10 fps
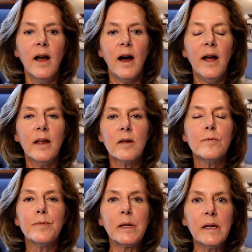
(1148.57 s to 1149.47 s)
I had
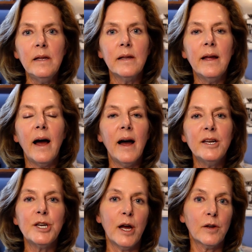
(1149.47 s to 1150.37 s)
completely
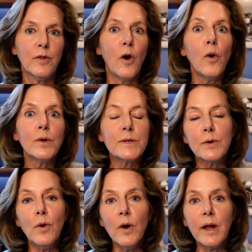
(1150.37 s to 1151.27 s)
hijacked the whole
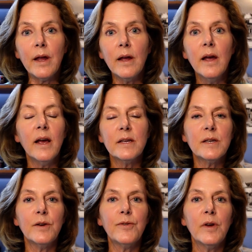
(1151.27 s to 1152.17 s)
story as
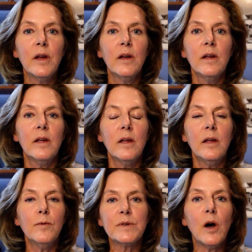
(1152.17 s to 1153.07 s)
if
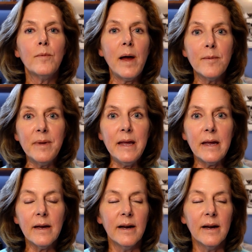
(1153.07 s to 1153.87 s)
it was all about me,